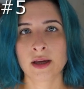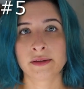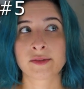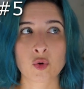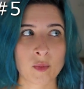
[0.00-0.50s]

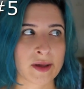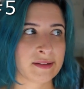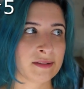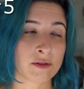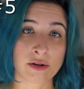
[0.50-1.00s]
school
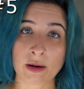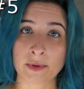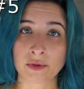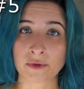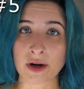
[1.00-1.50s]
buses are not
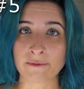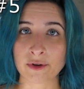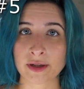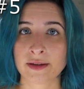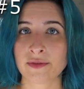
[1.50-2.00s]
built for
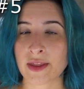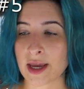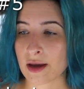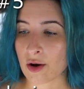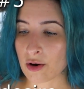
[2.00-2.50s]
comfort.
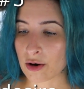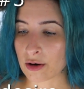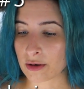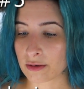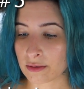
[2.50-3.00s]
They
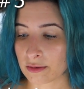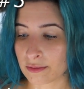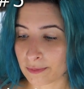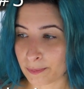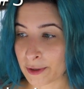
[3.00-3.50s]
are
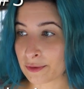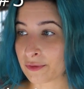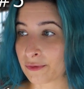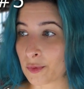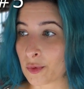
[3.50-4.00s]
built
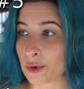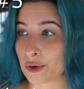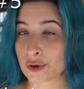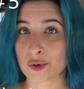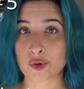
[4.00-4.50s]

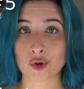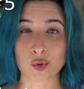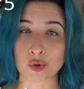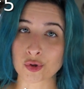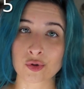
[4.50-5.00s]
for
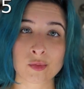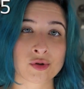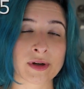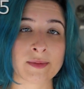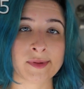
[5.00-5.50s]
short-term
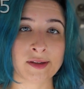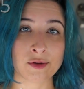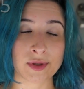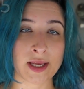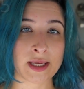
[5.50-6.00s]
trips, you
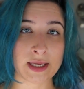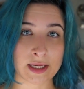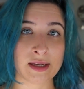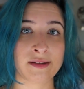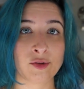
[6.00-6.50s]
know, taking
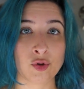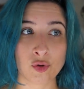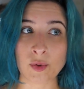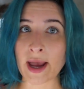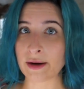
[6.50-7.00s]
kids
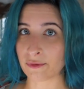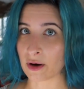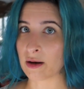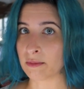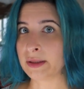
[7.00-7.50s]
to and
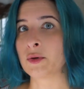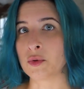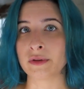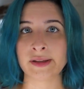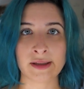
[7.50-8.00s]
from
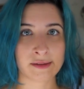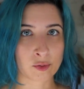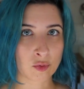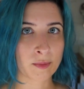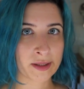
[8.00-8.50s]
schools and
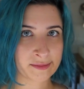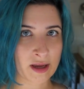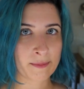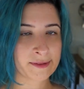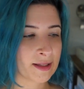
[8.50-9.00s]
school bus
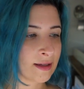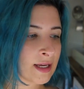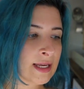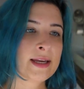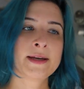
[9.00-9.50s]
stops. Like,
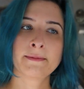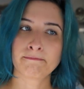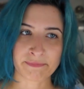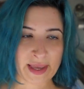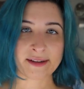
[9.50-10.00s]

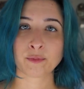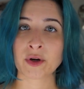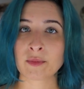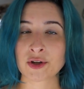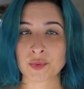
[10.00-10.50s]
that's
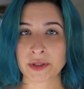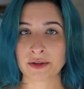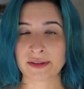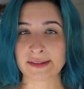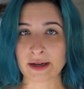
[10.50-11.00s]
pretty much what
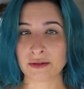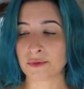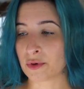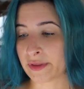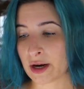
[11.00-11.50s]
they're designed
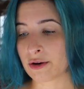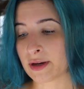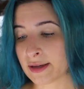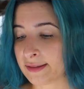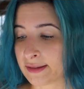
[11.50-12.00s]
for. They are
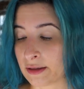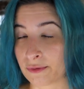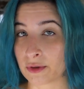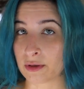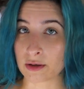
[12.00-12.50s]
not designed
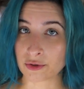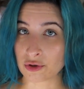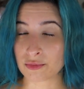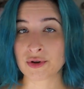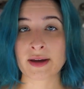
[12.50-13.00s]
for
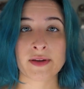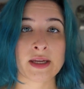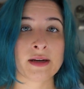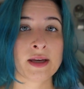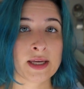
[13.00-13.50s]
long-term
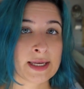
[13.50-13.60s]
driving,